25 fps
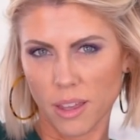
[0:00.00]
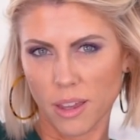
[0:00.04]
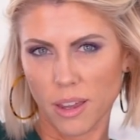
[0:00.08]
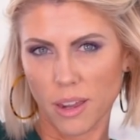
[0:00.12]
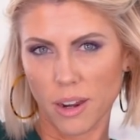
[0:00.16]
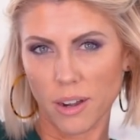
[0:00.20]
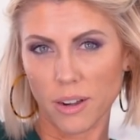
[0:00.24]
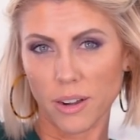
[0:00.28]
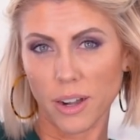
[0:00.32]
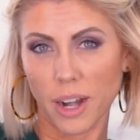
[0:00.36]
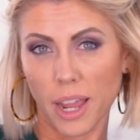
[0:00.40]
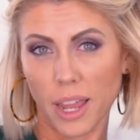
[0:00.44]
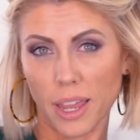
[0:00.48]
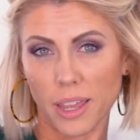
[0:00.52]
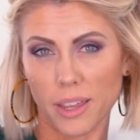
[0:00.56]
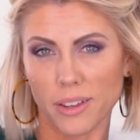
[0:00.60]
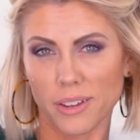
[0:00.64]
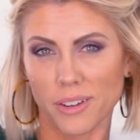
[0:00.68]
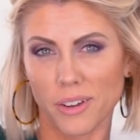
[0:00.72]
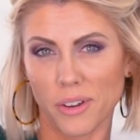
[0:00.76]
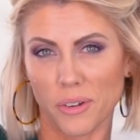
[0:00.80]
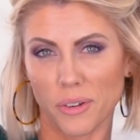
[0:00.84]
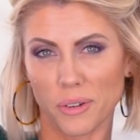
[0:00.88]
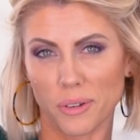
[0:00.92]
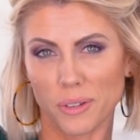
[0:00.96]
All right,
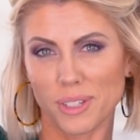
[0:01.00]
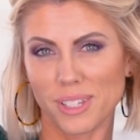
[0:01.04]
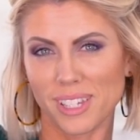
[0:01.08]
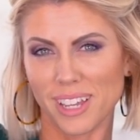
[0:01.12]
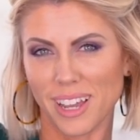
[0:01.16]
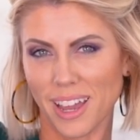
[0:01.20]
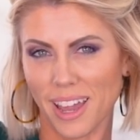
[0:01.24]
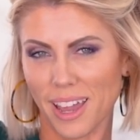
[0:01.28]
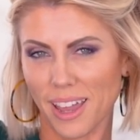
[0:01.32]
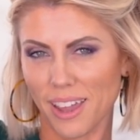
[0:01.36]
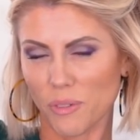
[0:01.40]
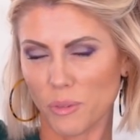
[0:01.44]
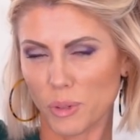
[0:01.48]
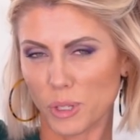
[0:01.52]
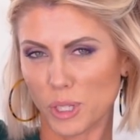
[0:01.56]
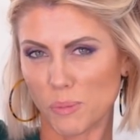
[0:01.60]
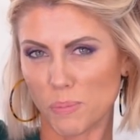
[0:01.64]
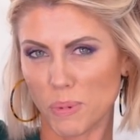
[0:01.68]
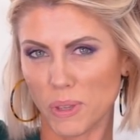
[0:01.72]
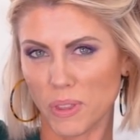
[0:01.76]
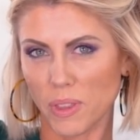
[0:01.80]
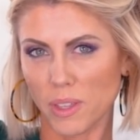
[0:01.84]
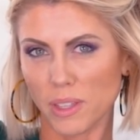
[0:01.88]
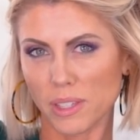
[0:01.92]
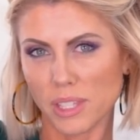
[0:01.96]
hold tight. We'll
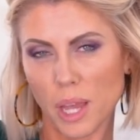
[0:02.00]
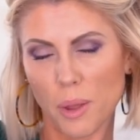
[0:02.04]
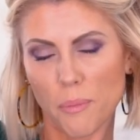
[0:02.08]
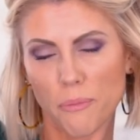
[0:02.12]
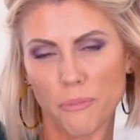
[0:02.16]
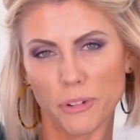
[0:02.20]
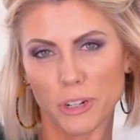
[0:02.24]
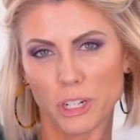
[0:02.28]
speed this up